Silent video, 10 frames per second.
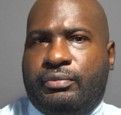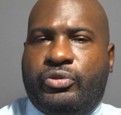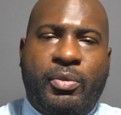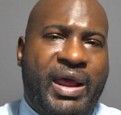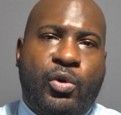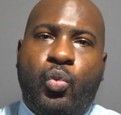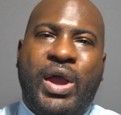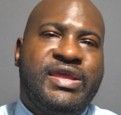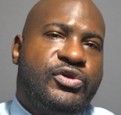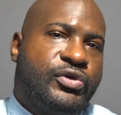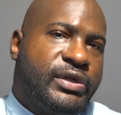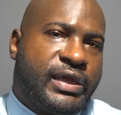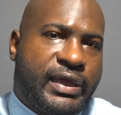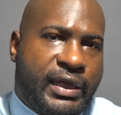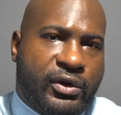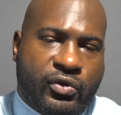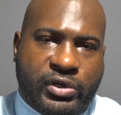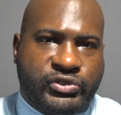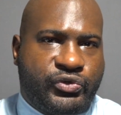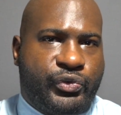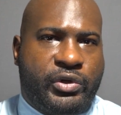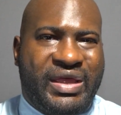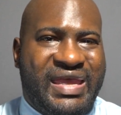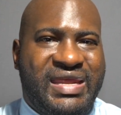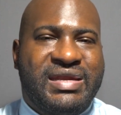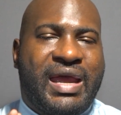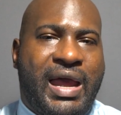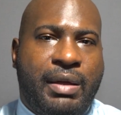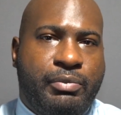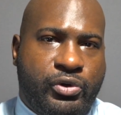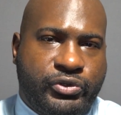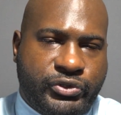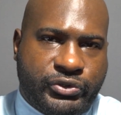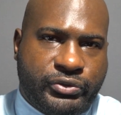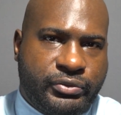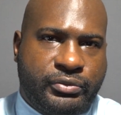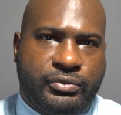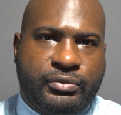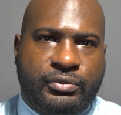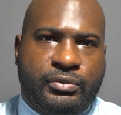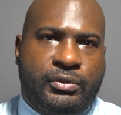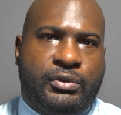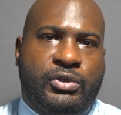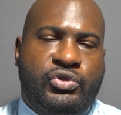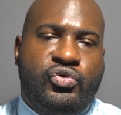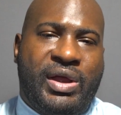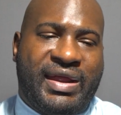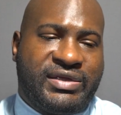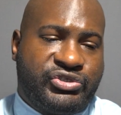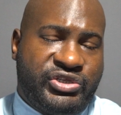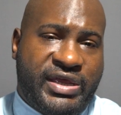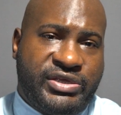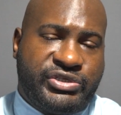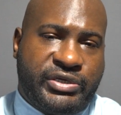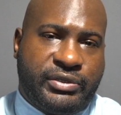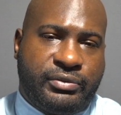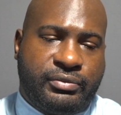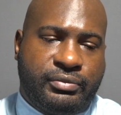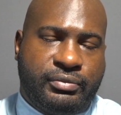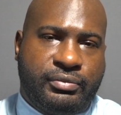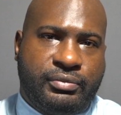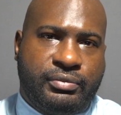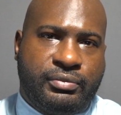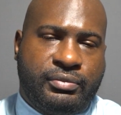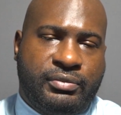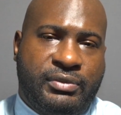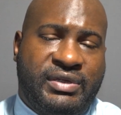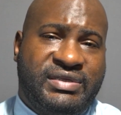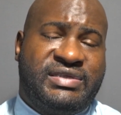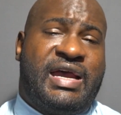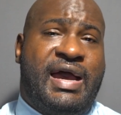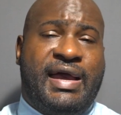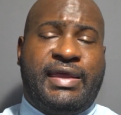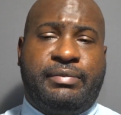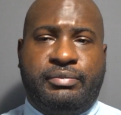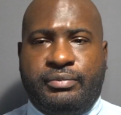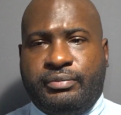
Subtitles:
no matter what you're looking at across the world in commerce, you are exchanging time